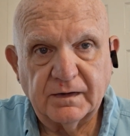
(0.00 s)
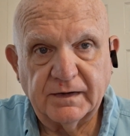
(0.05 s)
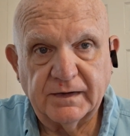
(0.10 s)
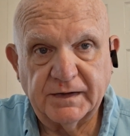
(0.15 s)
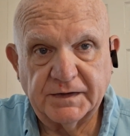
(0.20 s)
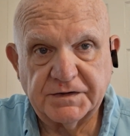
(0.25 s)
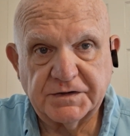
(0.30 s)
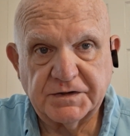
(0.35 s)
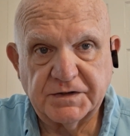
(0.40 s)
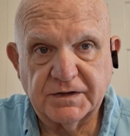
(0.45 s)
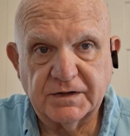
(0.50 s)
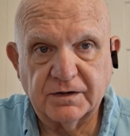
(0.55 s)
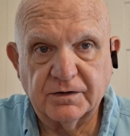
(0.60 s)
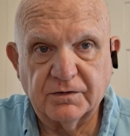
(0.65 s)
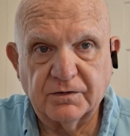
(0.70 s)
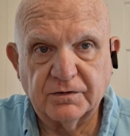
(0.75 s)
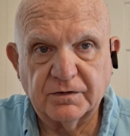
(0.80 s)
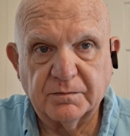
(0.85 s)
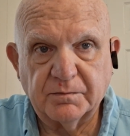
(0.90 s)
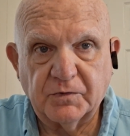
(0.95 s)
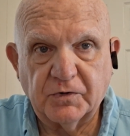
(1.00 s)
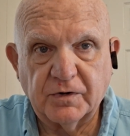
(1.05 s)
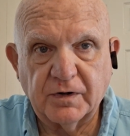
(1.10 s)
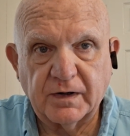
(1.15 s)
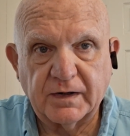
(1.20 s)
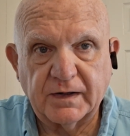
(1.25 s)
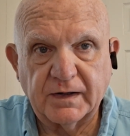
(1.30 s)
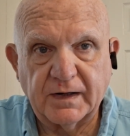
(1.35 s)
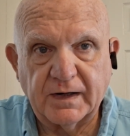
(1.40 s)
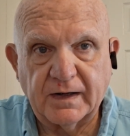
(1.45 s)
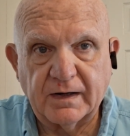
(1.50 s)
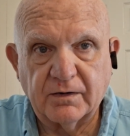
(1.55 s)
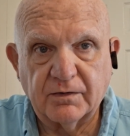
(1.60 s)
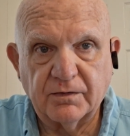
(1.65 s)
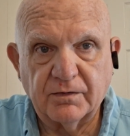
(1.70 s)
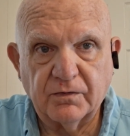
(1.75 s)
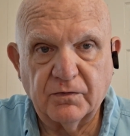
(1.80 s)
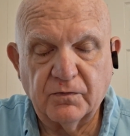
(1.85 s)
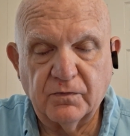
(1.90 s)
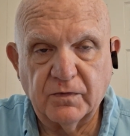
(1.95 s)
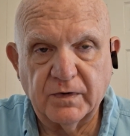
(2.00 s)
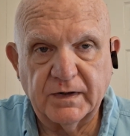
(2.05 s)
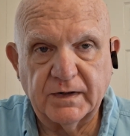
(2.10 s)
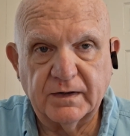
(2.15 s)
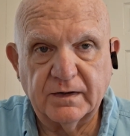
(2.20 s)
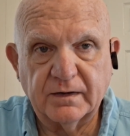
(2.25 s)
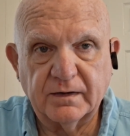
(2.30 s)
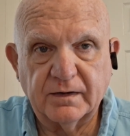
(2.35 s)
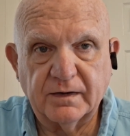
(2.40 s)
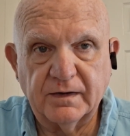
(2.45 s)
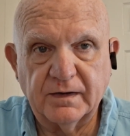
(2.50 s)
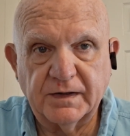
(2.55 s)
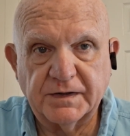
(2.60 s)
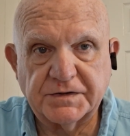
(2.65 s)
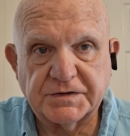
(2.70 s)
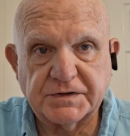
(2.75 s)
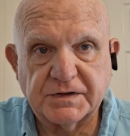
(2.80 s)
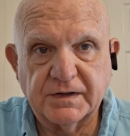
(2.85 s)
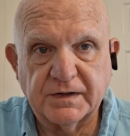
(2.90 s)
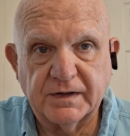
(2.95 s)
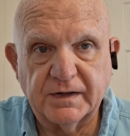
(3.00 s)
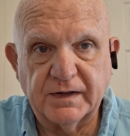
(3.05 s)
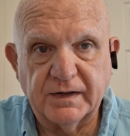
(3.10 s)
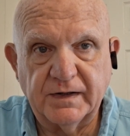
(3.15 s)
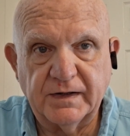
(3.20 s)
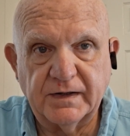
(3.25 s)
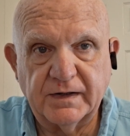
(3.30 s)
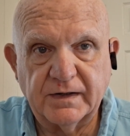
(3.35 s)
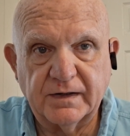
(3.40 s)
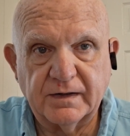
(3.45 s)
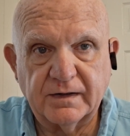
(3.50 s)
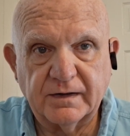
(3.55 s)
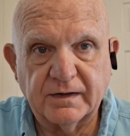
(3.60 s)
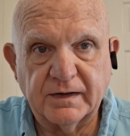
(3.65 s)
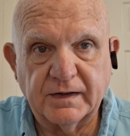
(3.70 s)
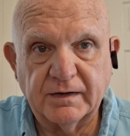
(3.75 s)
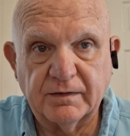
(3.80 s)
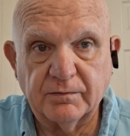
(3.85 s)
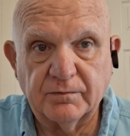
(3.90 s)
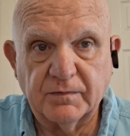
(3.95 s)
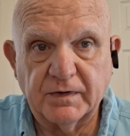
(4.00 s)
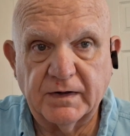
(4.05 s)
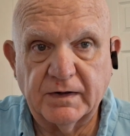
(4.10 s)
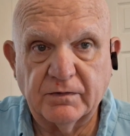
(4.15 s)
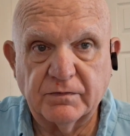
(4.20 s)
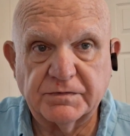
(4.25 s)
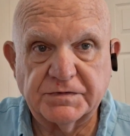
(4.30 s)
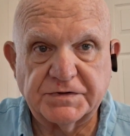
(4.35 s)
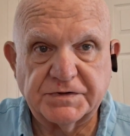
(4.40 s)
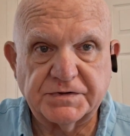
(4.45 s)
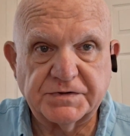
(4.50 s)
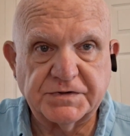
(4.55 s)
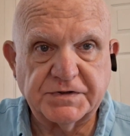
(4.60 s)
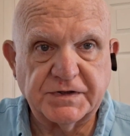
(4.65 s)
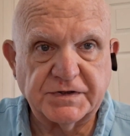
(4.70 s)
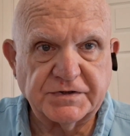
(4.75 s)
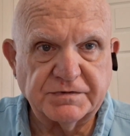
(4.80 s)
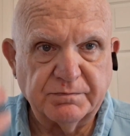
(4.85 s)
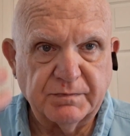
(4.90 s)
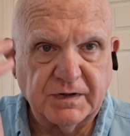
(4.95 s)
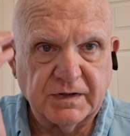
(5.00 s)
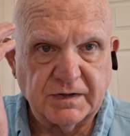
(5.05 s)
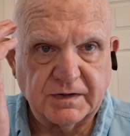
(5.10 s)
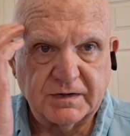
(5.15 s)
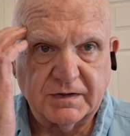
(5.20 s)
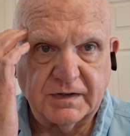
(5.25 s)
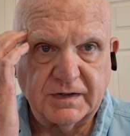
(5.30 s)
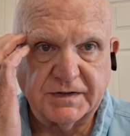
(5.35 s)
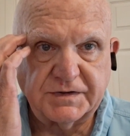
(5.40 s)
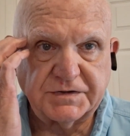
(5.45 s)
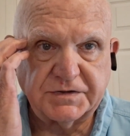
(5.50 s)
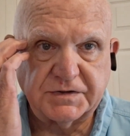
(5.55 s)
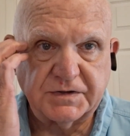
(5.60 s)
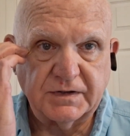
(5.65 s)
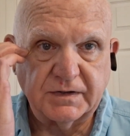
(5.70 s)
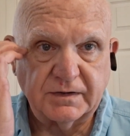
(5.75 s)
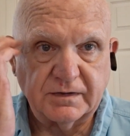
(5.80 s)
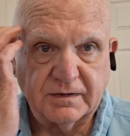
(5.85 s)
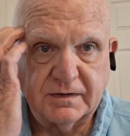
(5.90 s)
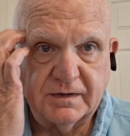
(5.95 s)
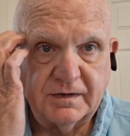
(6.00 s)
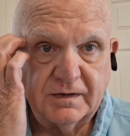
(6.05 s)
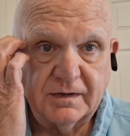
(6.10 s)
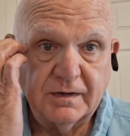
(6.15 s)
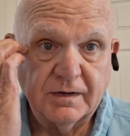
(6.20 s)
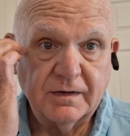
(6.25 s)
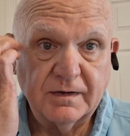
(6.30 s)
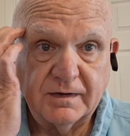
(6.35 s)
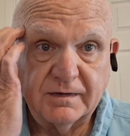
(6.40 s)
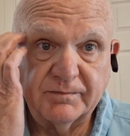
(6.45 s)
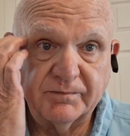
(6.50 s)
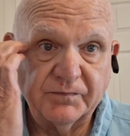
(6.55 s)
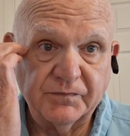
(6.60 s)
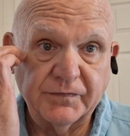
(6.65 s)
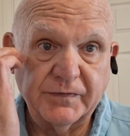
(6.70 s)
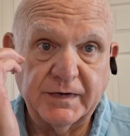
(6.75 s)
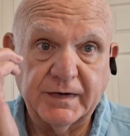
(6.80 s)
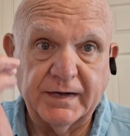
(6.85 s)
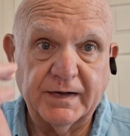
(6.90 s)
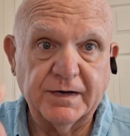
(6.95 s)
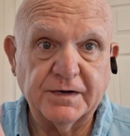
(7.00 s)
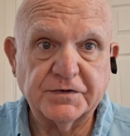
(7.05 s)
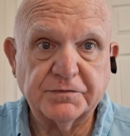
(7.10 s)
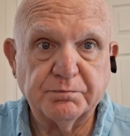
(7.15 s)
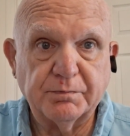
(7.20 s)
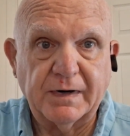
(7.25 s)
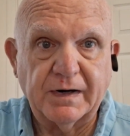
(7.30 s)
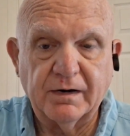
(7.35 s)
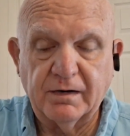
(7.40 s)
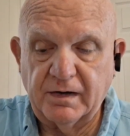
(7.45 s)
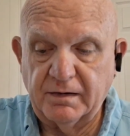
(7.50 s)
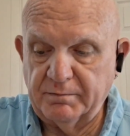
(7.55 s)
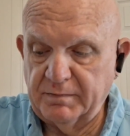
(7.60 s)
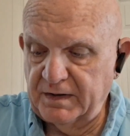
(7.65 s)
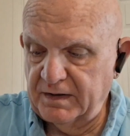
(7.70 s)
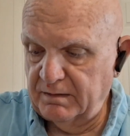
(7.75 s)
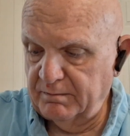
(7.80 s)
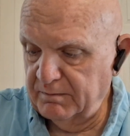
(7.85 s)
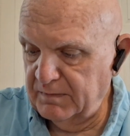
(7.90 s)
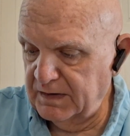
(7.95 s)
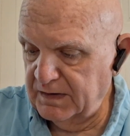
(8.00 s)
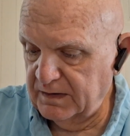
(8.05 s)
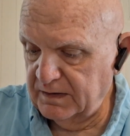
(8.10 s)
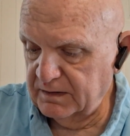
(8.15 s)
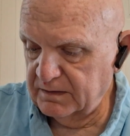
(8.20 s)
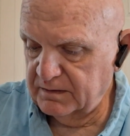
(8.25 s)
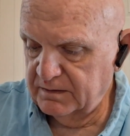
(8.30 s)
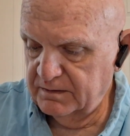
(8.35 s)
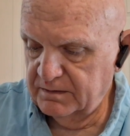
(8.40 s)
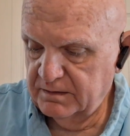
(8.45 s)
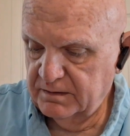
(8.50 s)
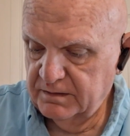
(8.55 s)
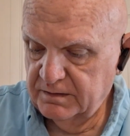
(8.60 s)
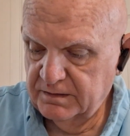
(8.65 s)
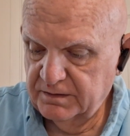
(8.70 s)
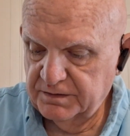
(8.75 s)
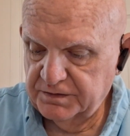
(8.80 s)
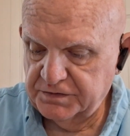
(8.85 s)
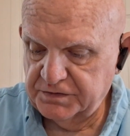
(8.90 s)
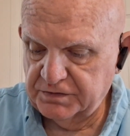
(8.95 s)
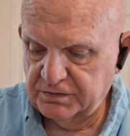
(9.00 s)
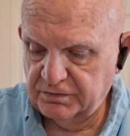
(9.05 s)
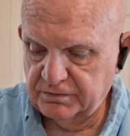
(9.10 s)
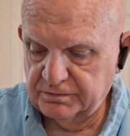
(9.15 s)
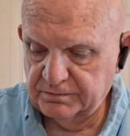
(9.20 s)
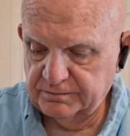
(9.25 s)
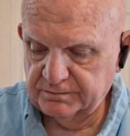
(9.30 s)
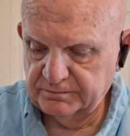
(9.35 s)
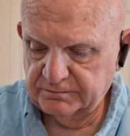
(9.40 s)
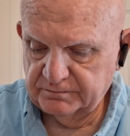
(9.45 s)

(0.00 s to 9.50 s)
it's still on the market. I don't know when it's going to end. It, it was a six-month listing, and it's barely been a month, so